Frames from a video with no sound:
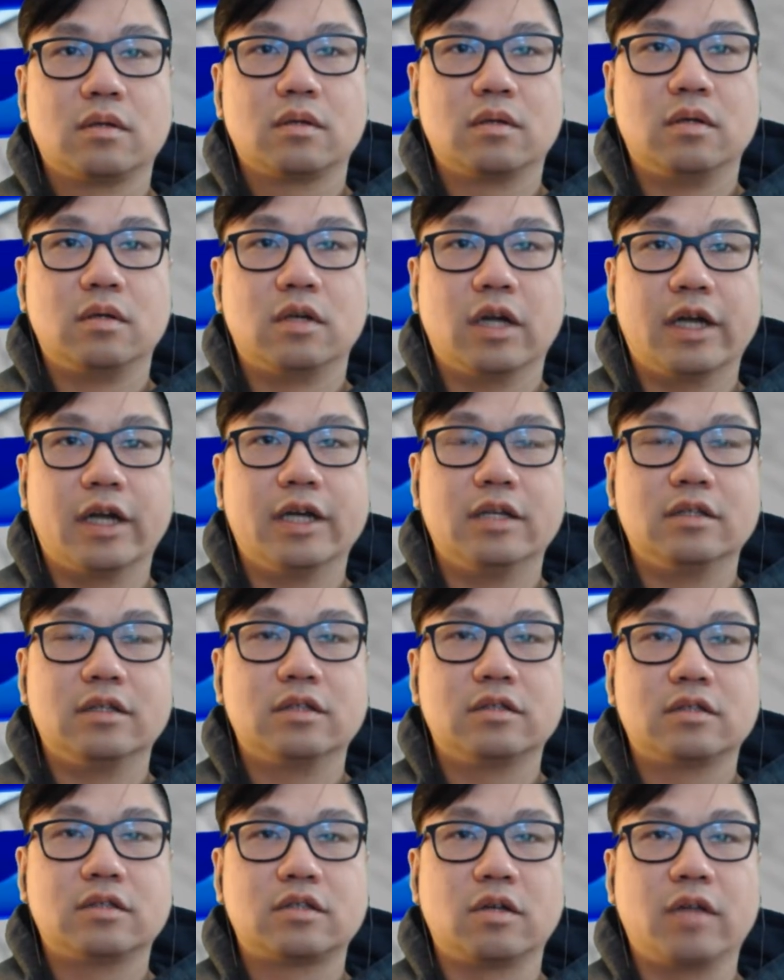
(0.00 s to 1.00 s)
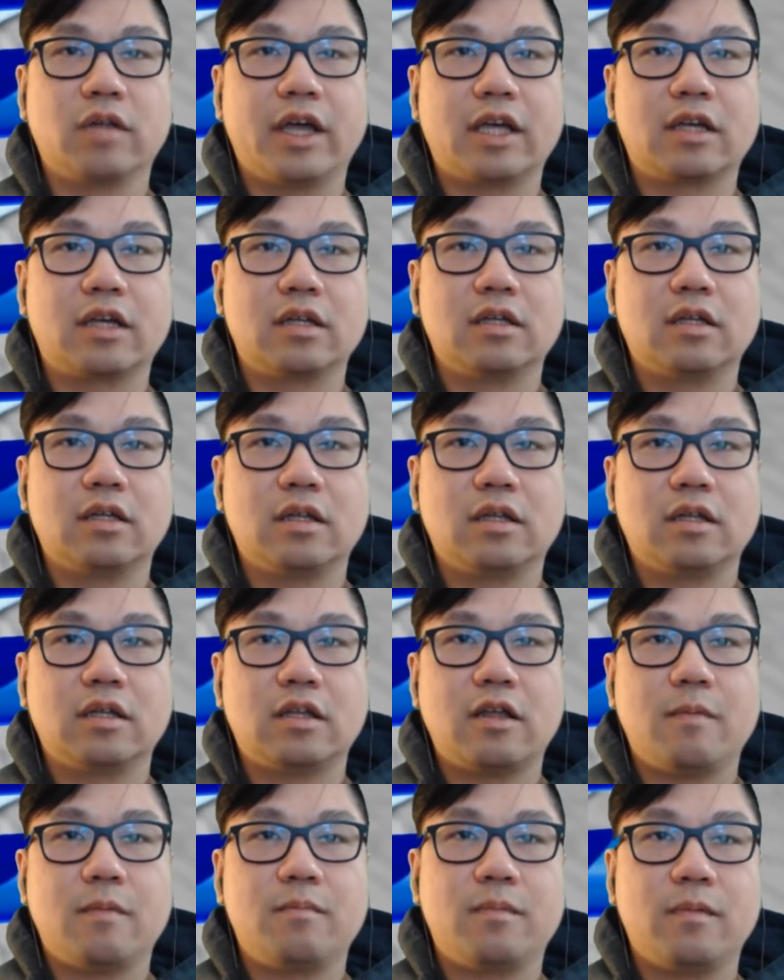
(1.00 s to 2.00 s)
All right, so like
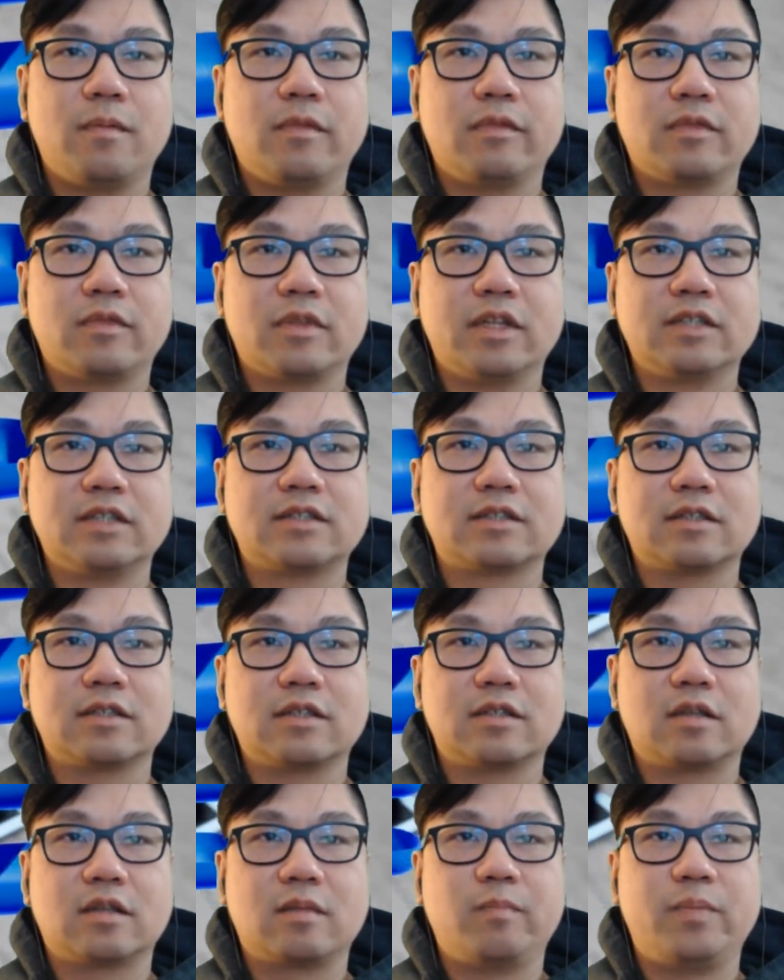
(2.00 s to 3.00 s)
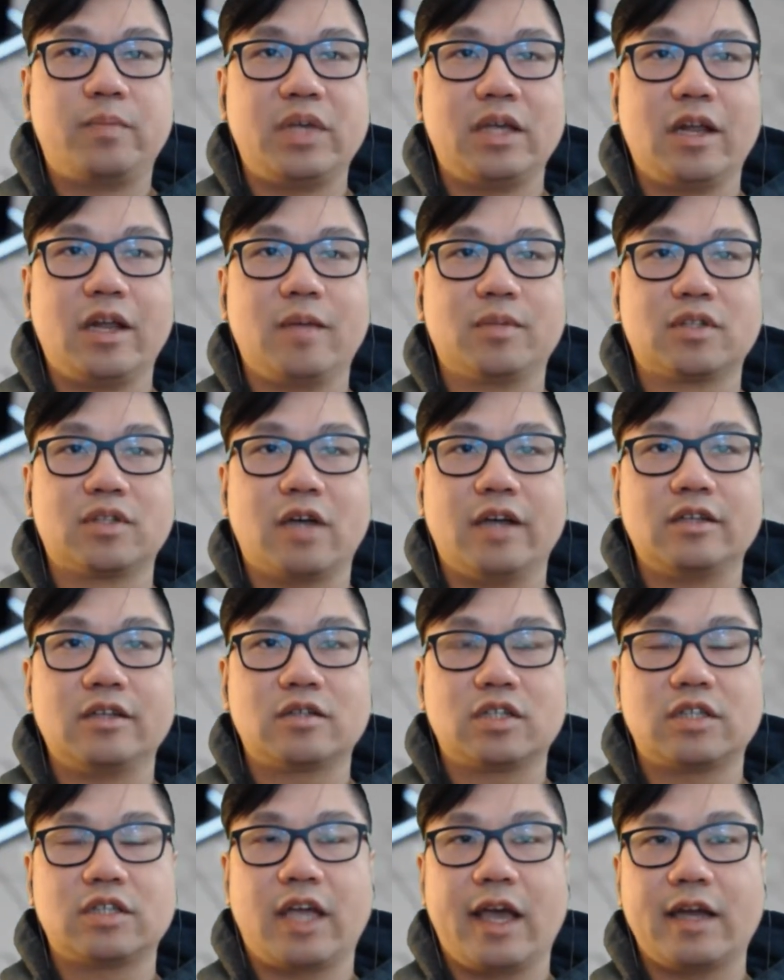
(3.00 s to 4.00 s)
this, being able to
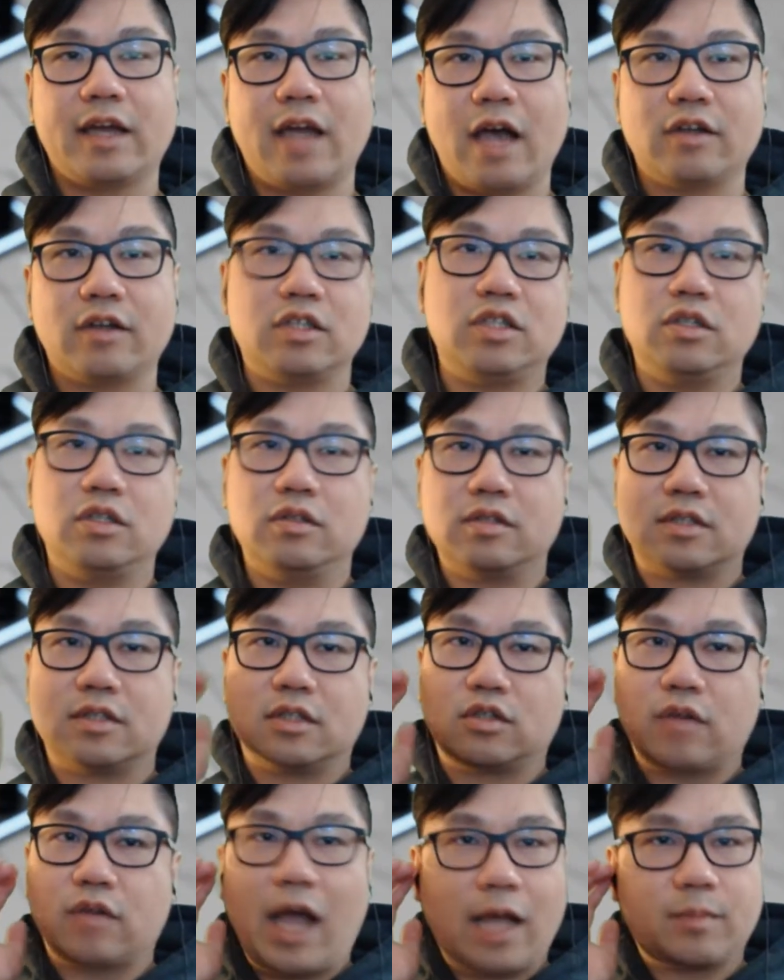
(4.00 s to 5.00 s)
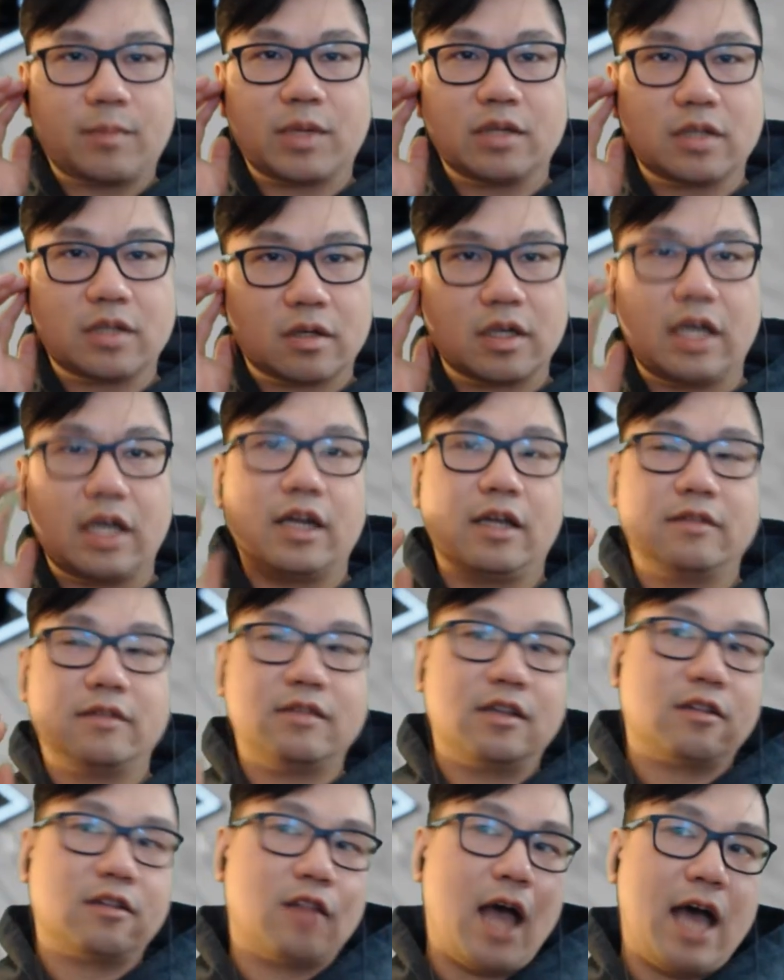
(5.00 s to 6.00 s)
understand how to use the track builder in a
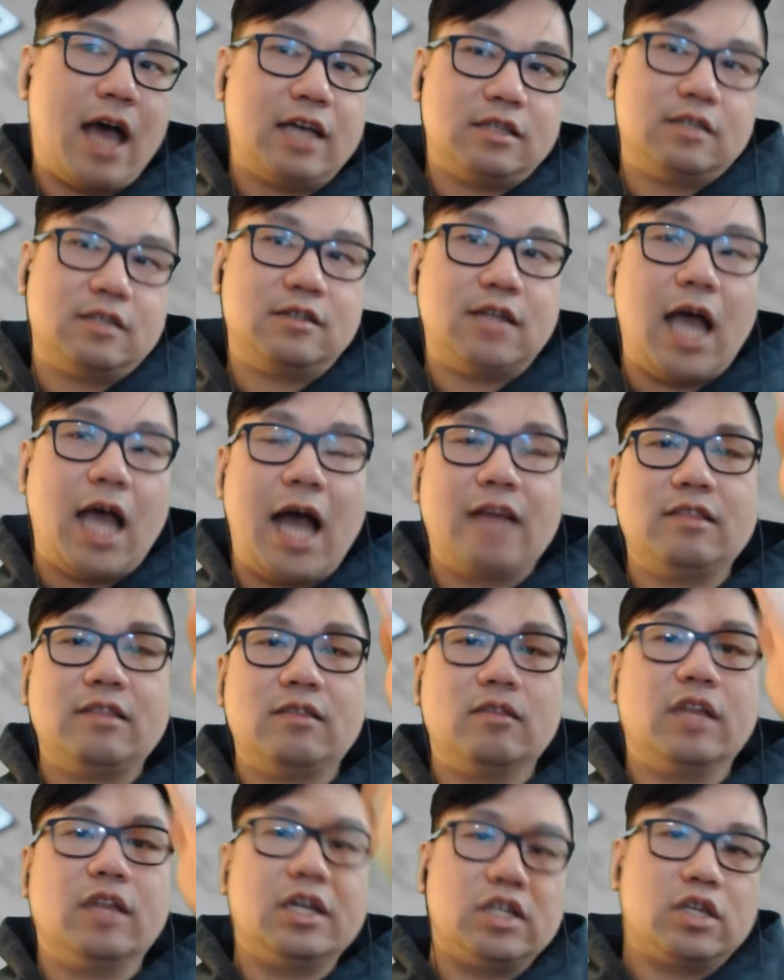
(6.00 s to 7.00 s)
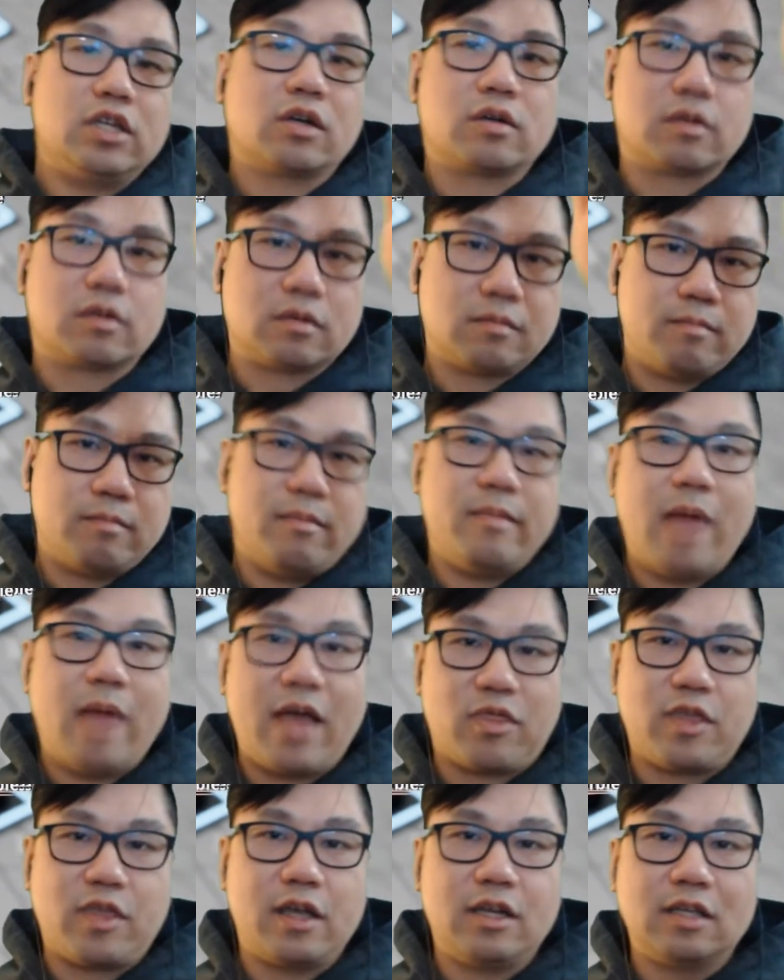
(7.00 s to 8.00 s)
non-linear
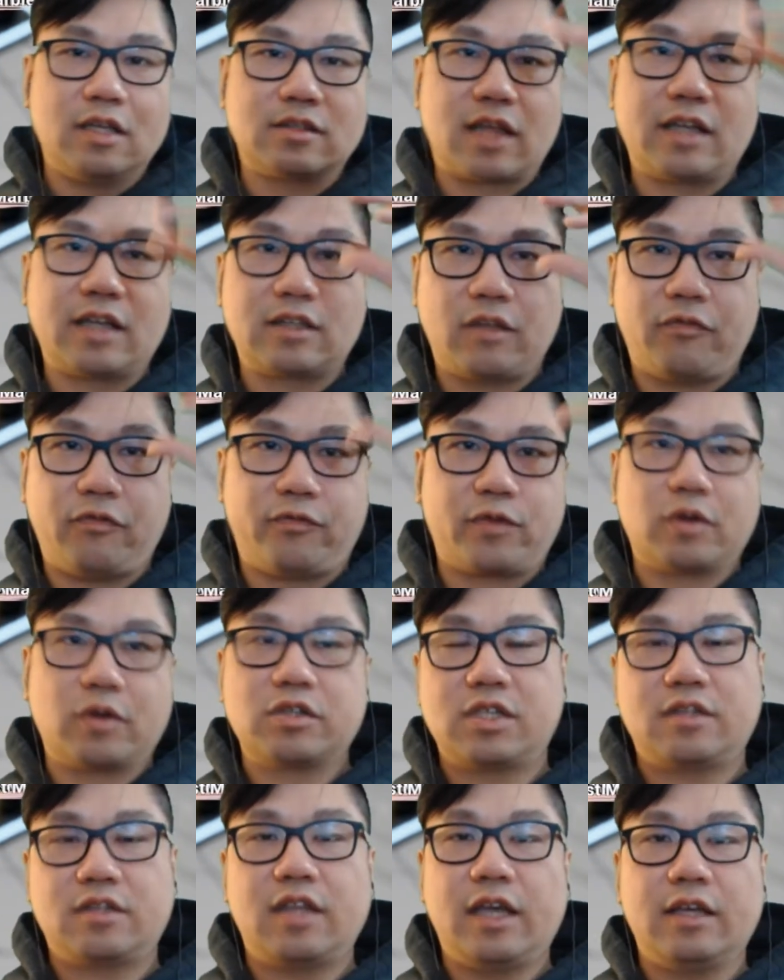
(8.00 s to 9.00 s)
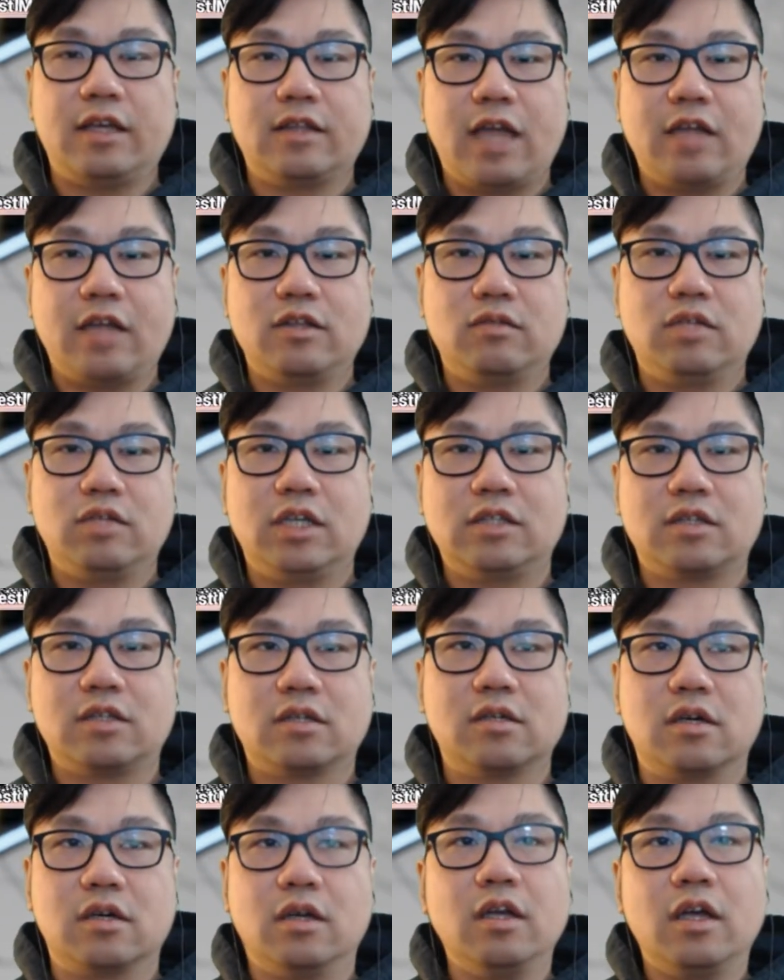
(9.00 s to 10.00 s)
method is like the first thing that you need
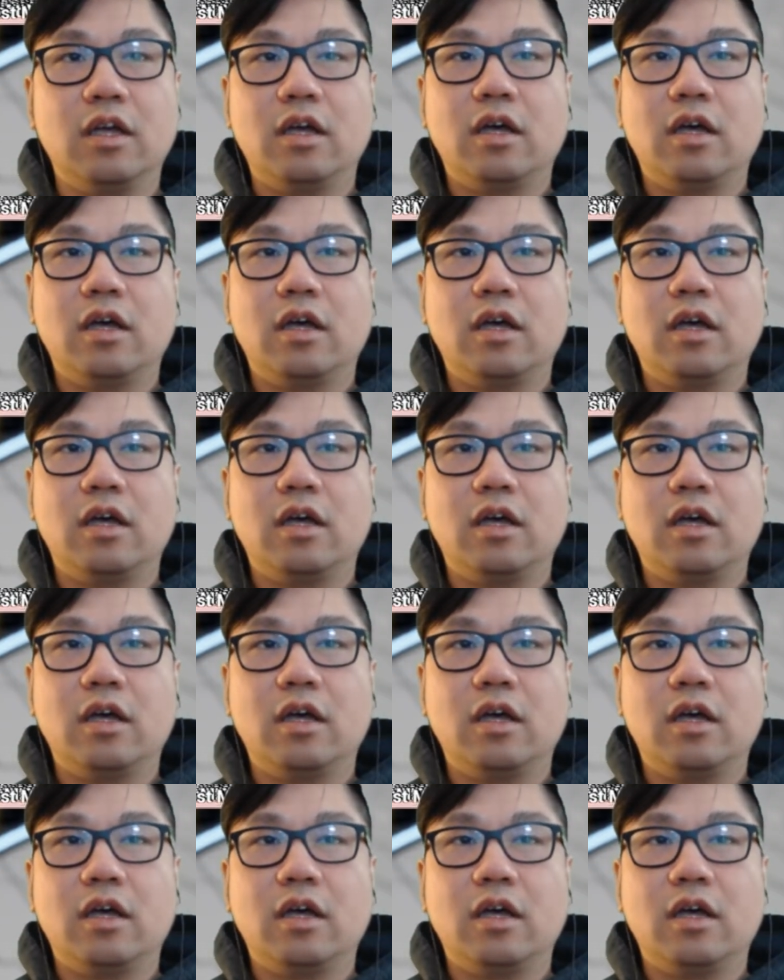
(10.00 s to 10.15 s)
to